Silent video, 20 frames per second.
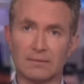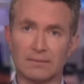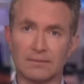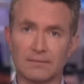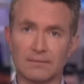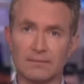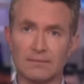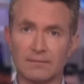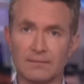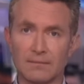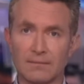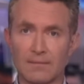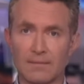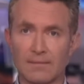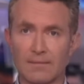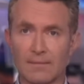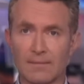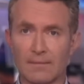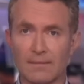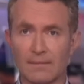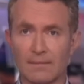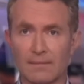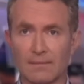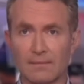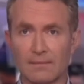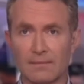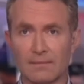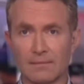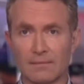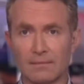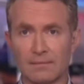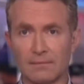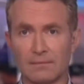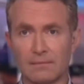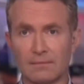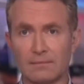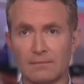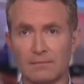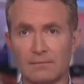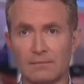
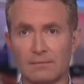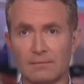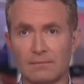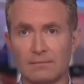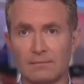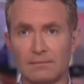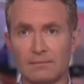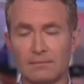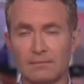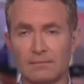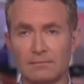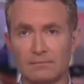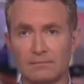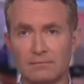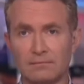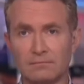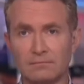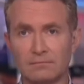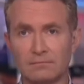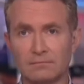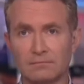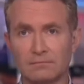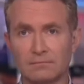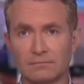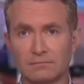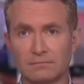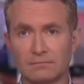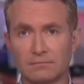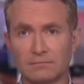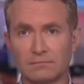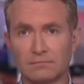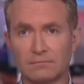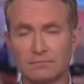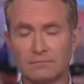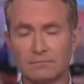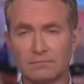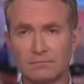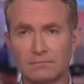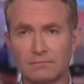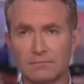
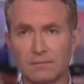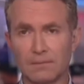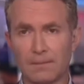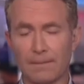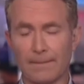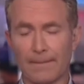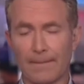[no speech]